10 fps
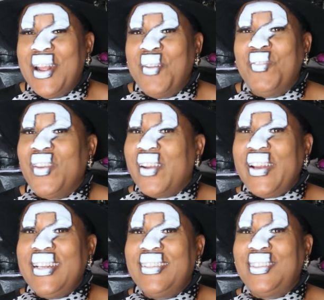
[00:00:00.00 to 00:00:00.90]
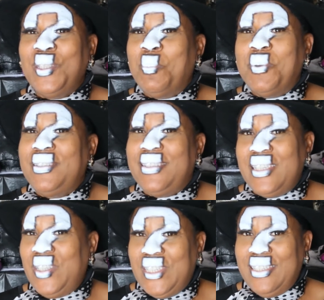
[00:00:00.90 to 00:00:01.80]
various
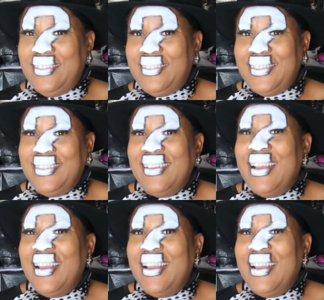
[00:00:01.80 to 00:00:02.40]
superstitions.